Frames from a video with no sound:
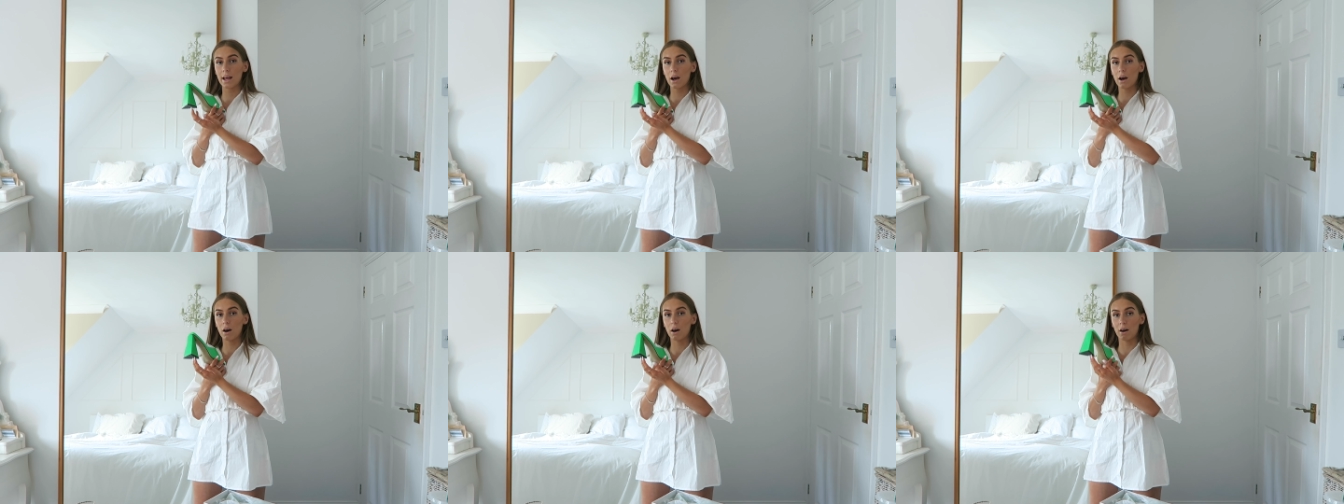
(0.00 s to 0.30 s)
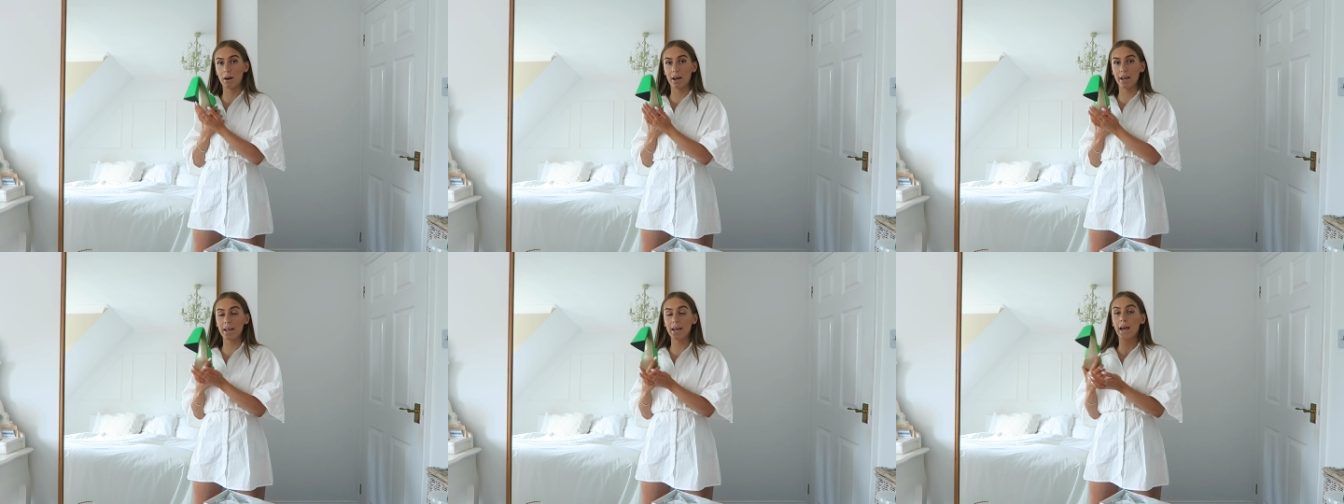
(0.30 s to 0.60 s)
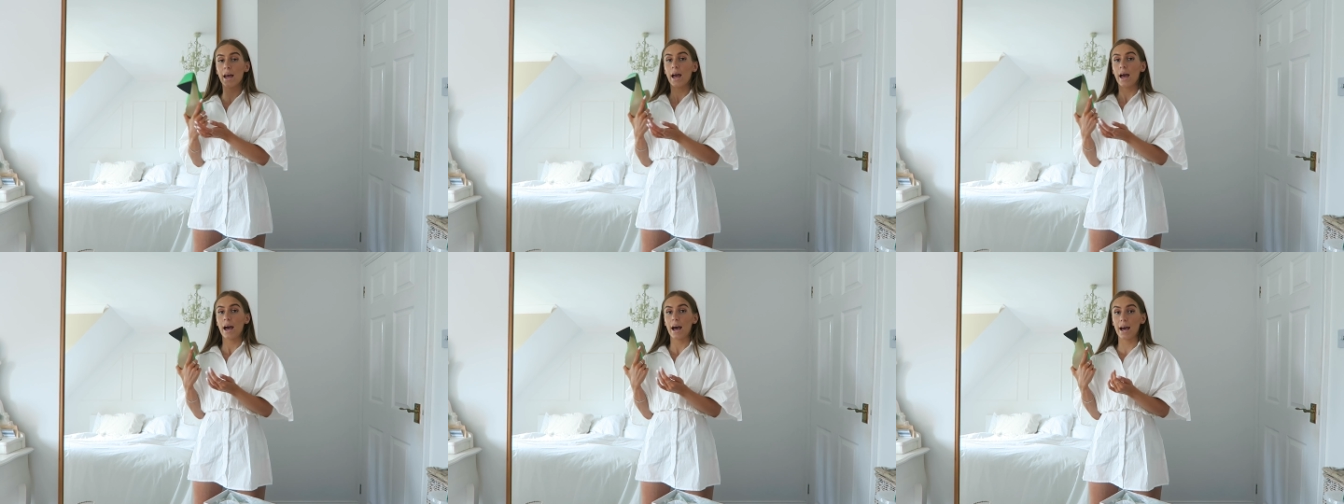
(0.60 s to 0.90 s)
that
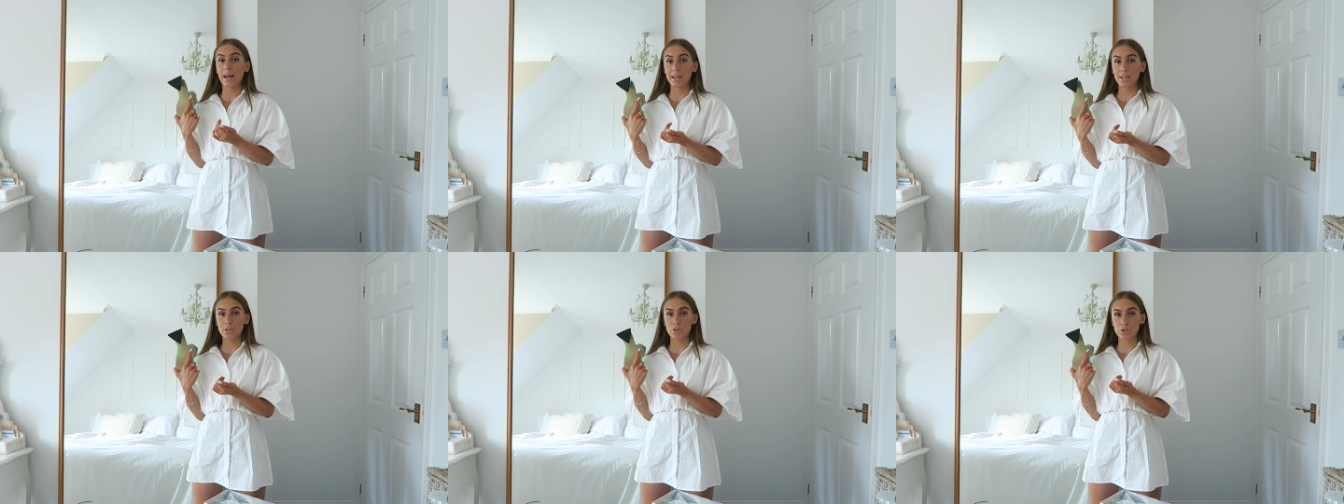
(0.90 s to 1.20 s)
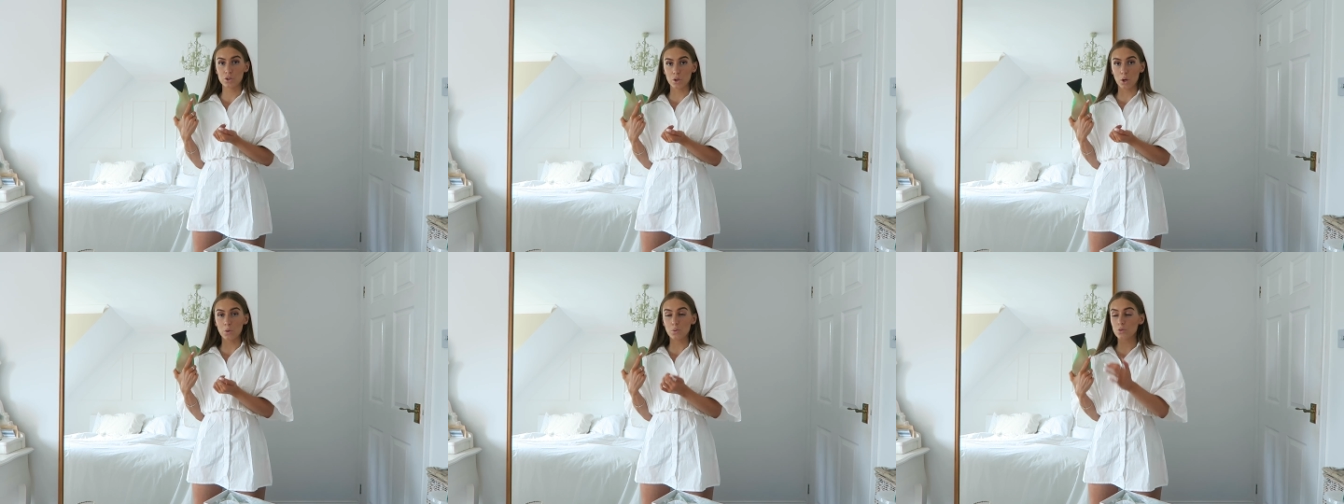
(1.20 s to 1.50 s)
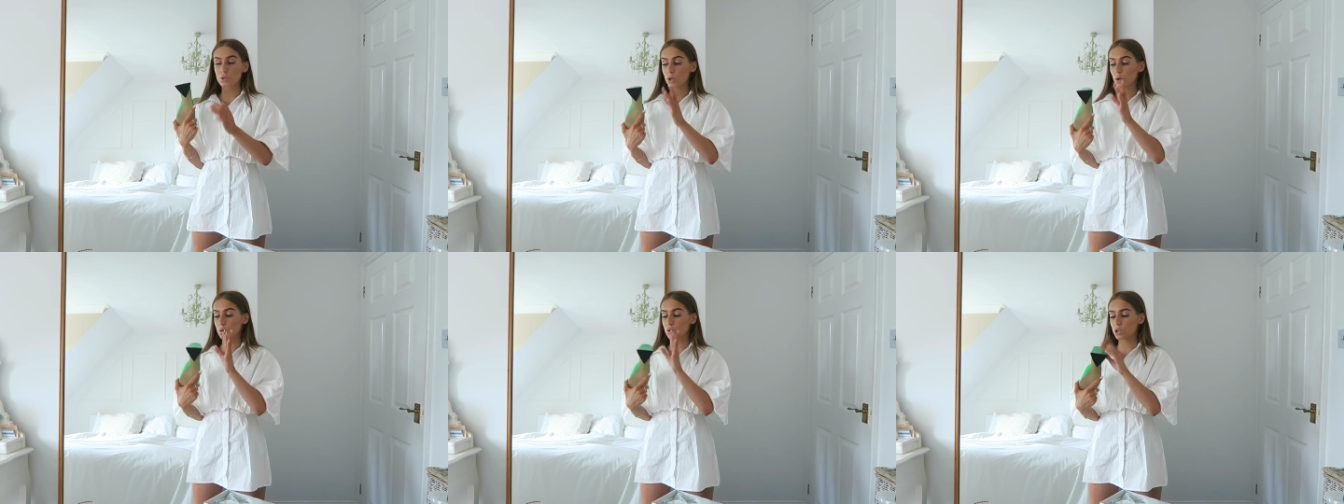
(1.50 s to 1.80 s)
high and it is so
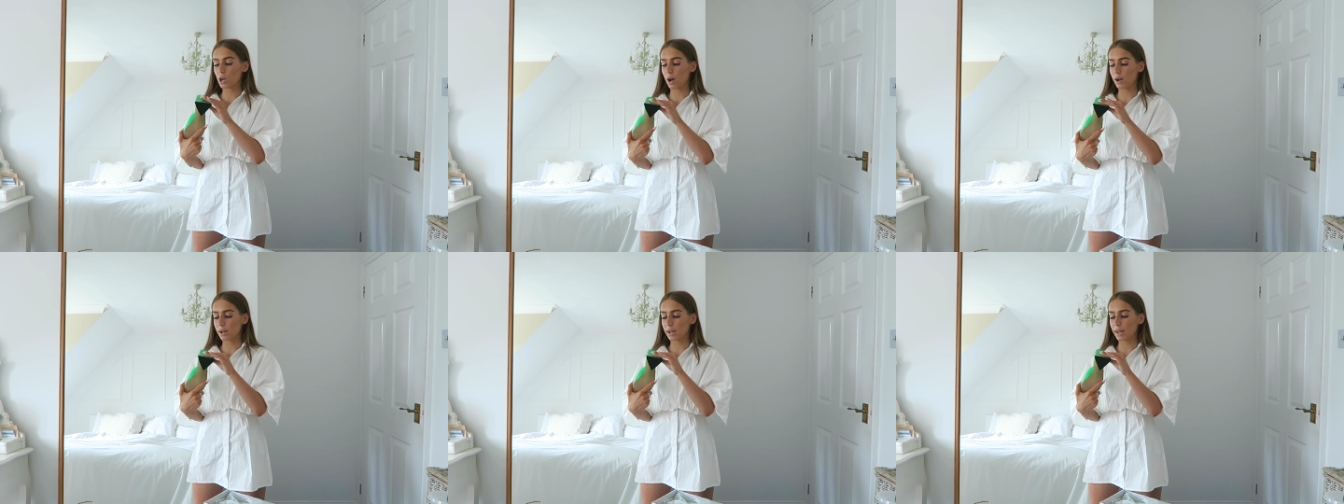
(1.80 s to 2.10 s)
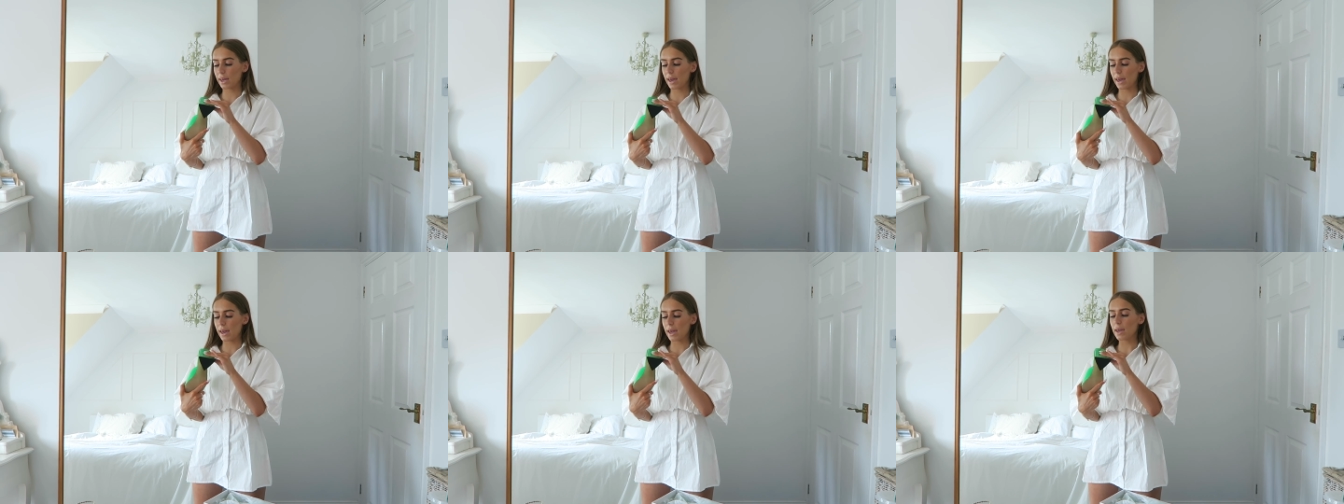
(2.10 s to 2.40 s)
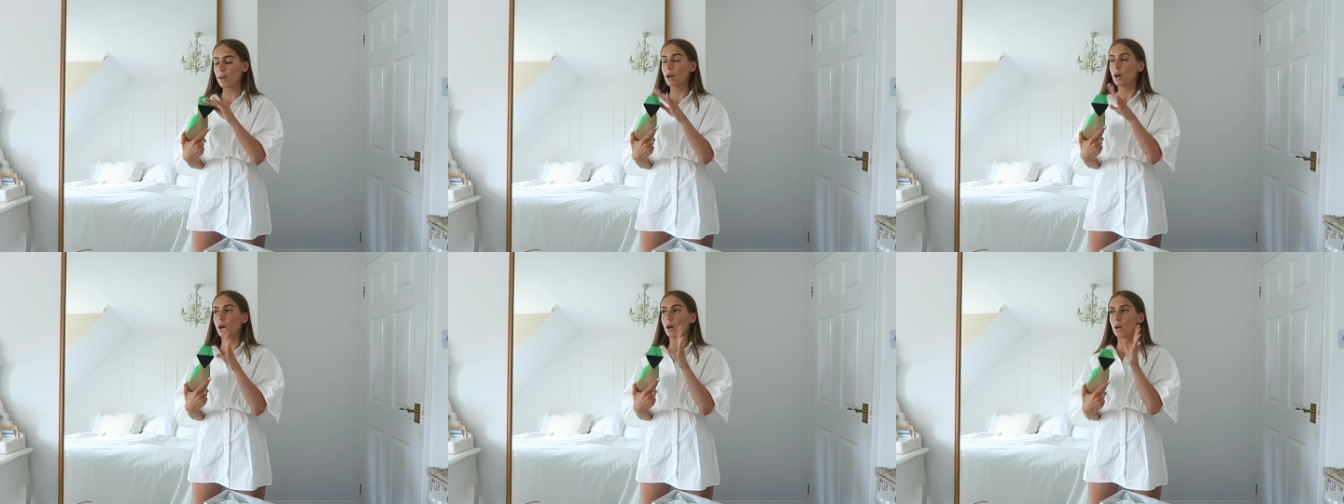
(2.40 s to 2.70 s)

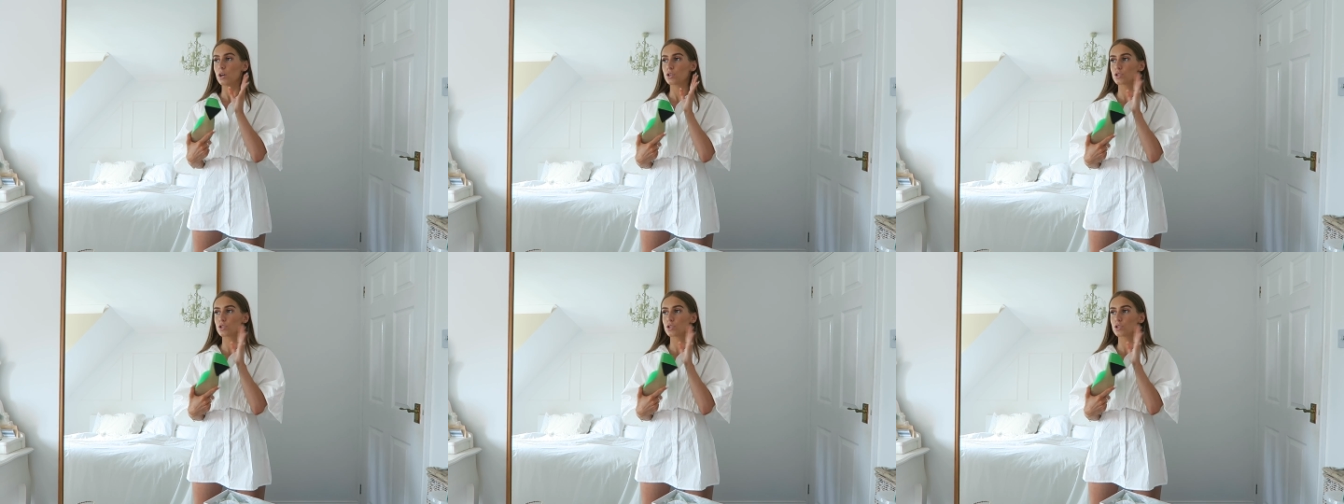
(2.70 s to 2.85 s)
chunky,